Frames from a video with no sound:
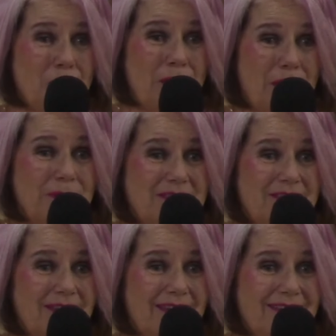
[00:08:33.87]
the Bible
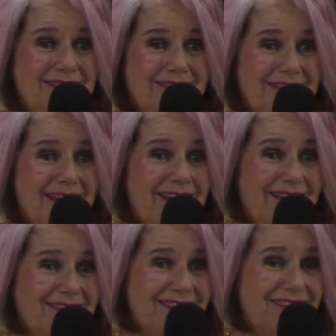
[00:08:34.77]
tonight?
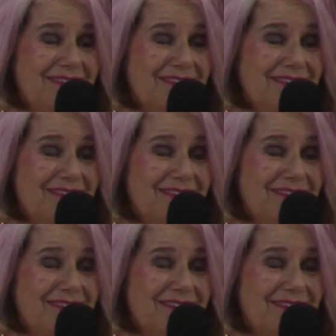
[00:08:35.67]
Yeah.